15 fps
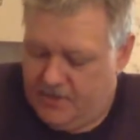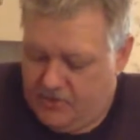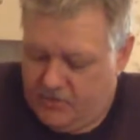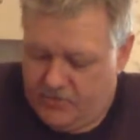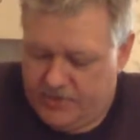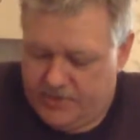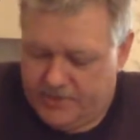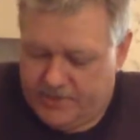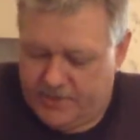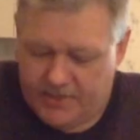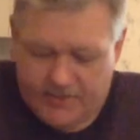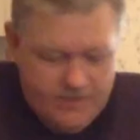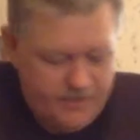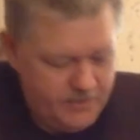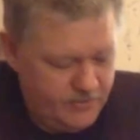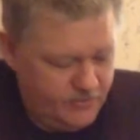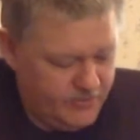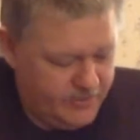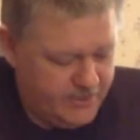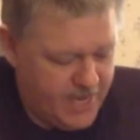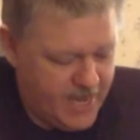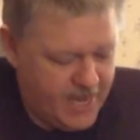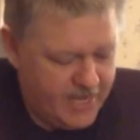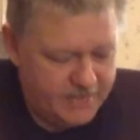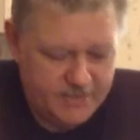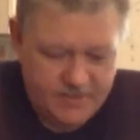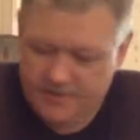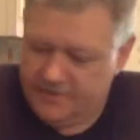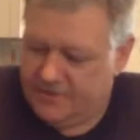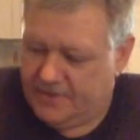with that,
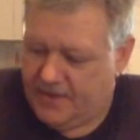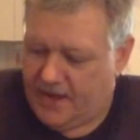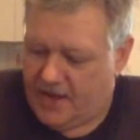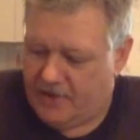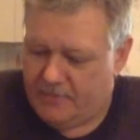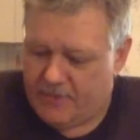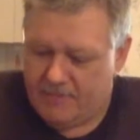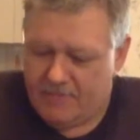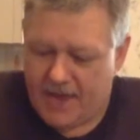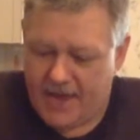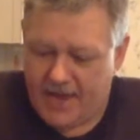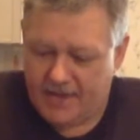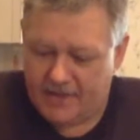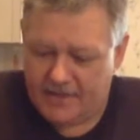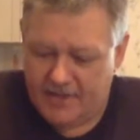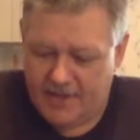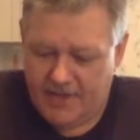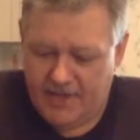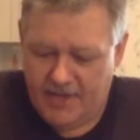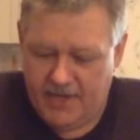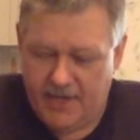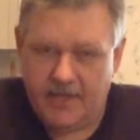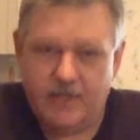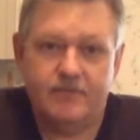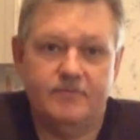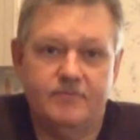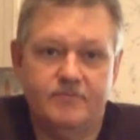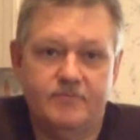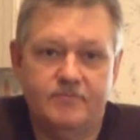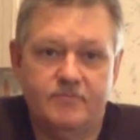I'll be back and
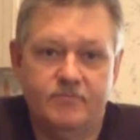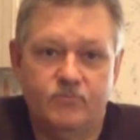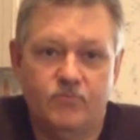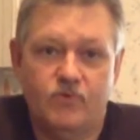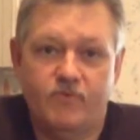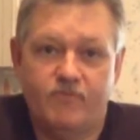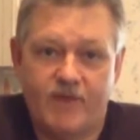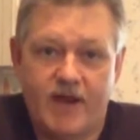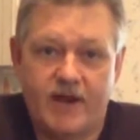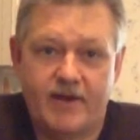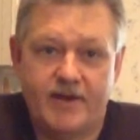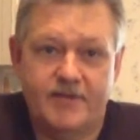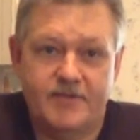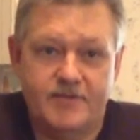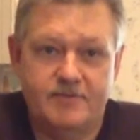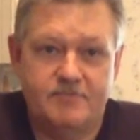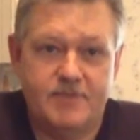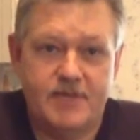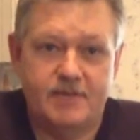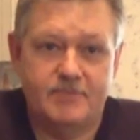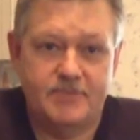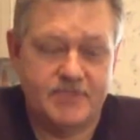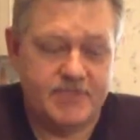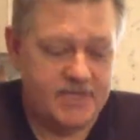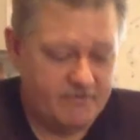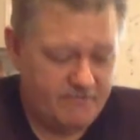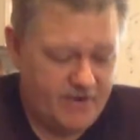we'll fire it and you'll be able to see it